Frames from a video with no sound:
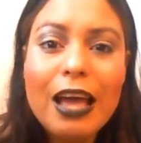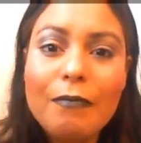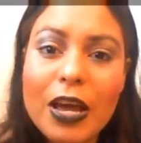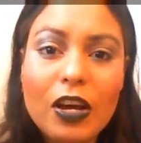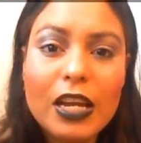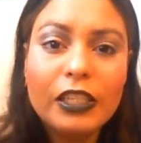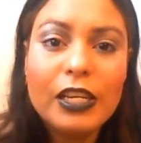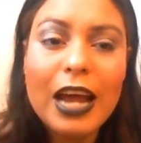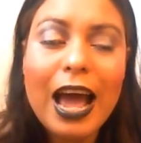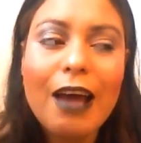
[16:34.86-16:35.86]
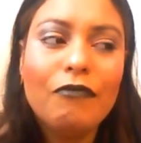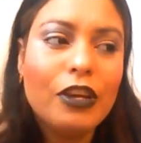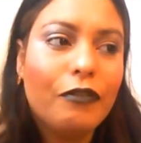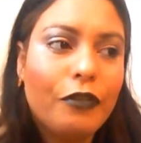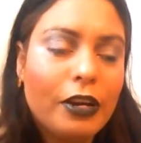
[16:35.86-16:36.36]
In my collection I have
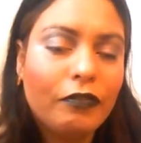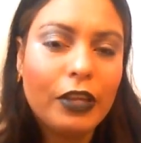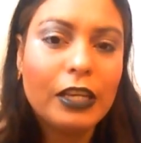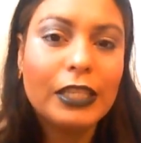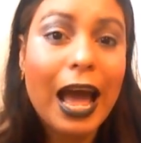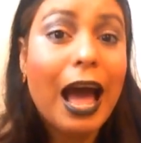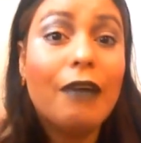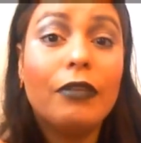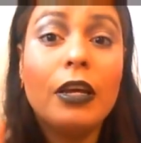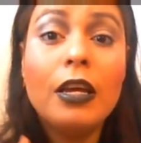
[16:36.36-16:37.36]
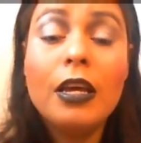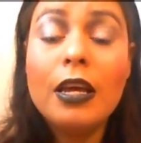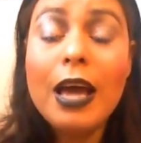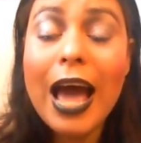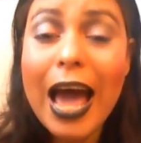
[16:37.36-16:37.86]
different things. I have
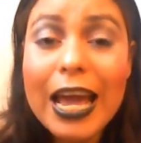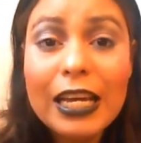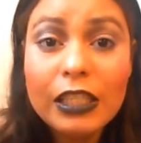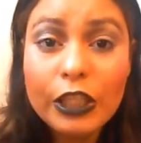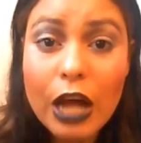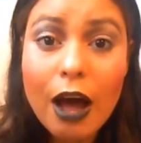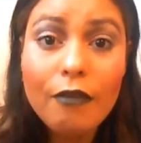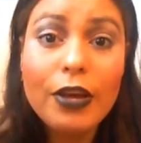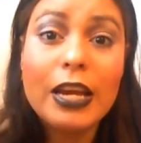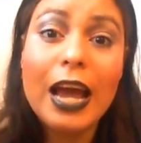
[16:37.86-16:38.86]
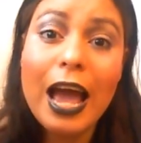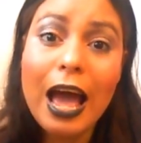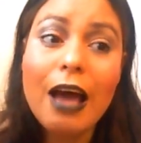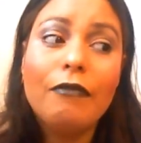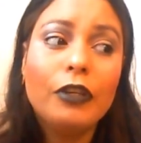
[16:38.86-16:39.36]
high-end stuff and I
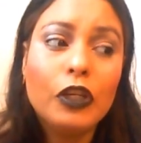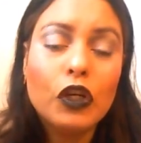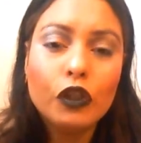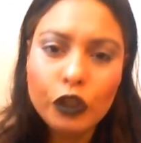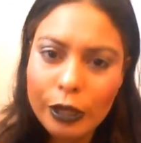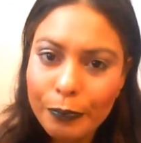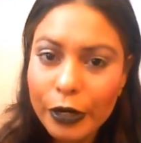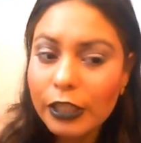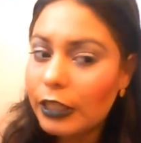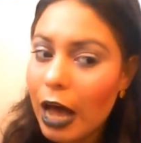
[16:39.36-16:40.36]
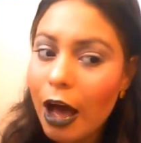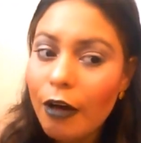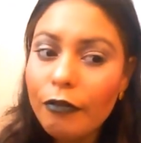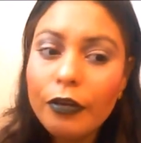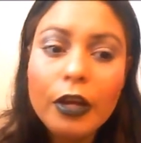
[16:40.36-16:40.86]
have cheaper
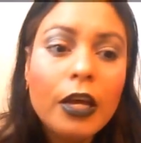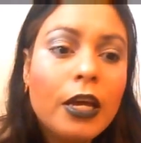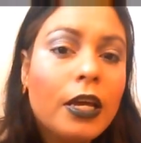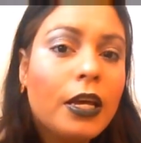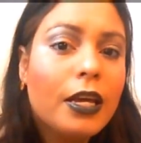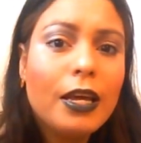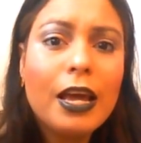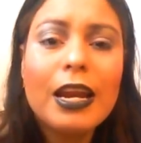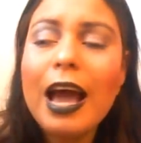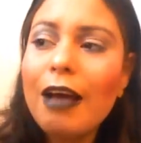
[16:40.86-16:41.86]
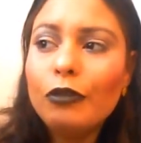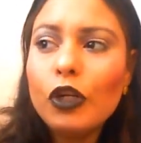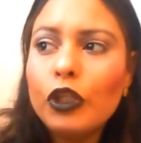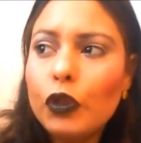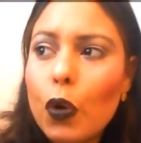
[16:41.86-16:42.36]
stuff, and I have
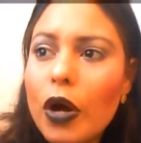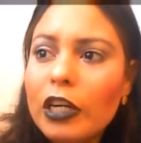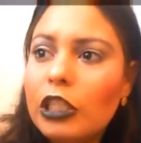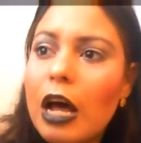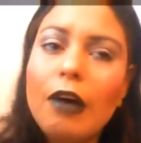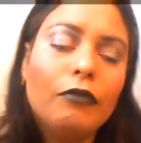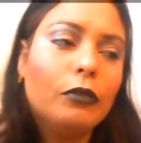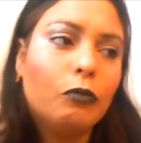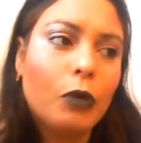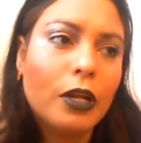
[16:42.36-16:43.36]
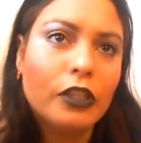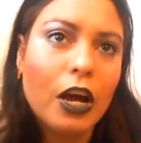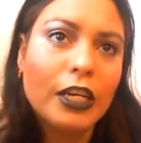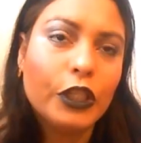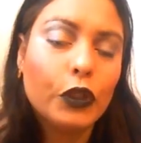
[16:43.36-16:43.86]
just store stuff,
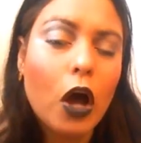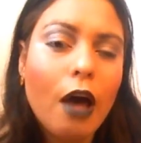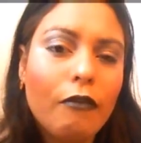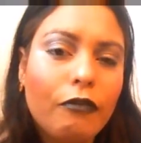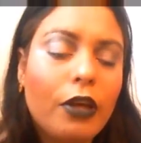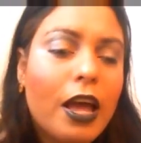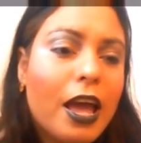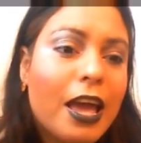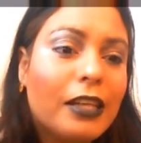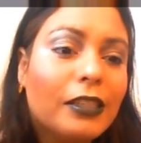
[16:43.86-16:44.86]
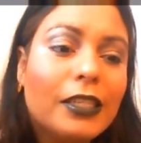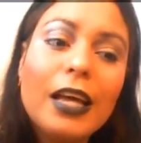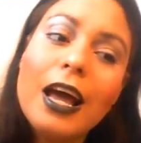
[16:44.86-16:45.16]
$1 stuff, and